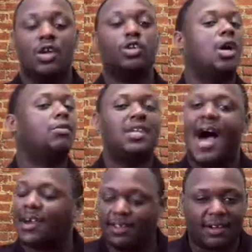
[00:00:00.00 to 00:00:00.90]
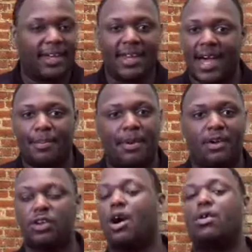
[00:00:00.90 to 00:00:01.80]
No doctor can help her.
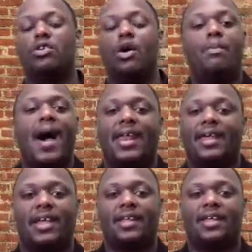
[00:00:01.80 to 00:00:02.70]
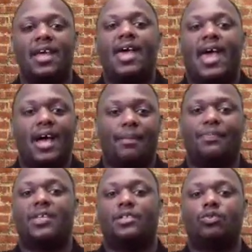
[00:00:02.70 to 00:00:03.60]
Nobody can help
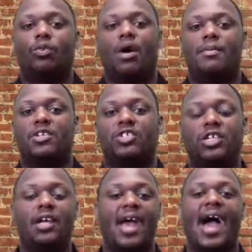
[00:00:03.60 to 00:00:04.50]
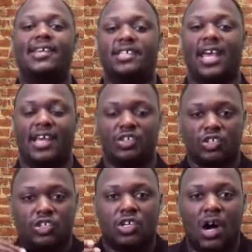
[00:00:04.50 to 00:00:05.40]
this woman. She has
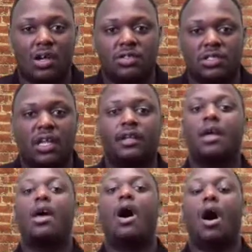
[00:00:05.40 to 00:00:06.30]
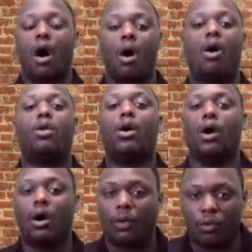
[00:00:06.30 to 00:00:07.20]
exhausted all
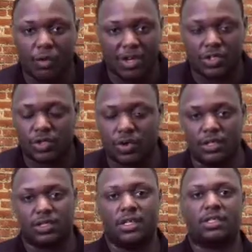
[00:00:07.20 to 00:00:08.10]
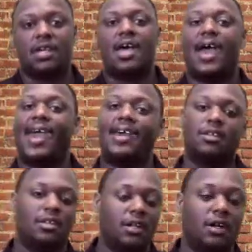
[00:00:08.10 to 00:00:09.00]
her resources.
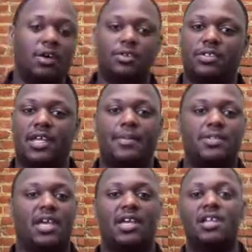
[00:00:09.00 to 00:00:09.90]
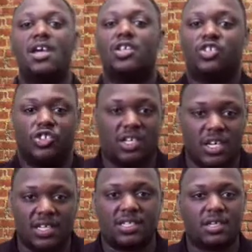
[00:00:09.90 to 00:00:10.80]
And look steps in.
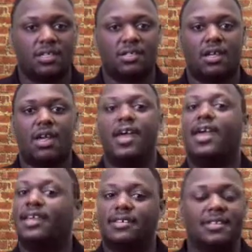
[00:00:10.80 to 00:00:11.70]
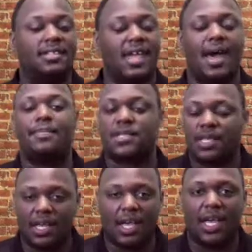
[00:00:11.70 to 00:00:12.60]
Jesus, he steps
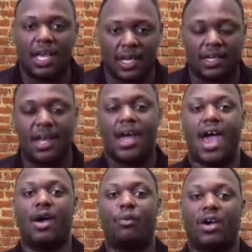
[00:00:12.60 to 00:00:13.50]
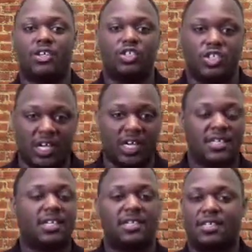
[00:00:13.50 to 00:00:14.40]
in. And when
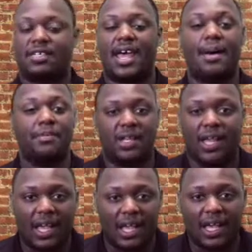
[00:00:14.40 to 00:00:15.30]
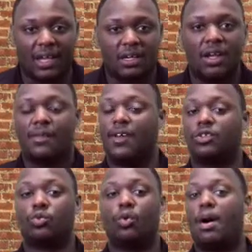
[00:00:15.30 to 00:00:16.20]
Jesus stepped in,
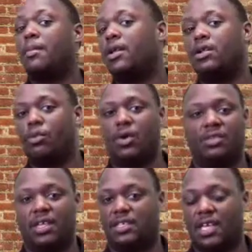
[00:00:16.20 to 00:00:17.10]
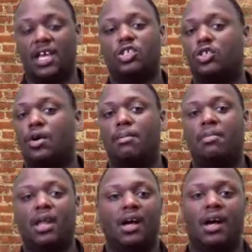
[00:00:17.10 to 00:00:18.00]
this woman with this issue of
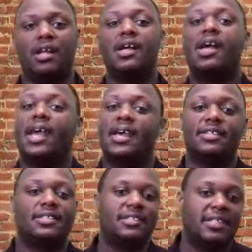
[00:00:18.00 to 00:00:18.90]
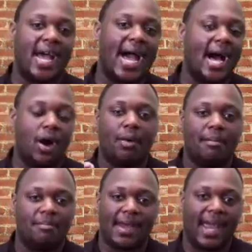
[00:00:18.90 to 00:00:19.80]
blood is now
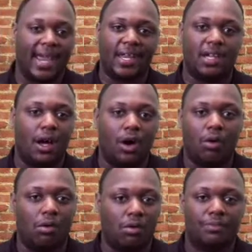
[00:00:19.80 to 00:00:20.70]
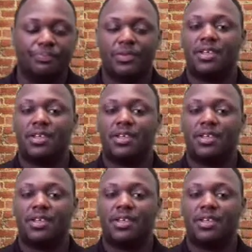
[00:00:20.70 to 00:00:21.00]
made whole.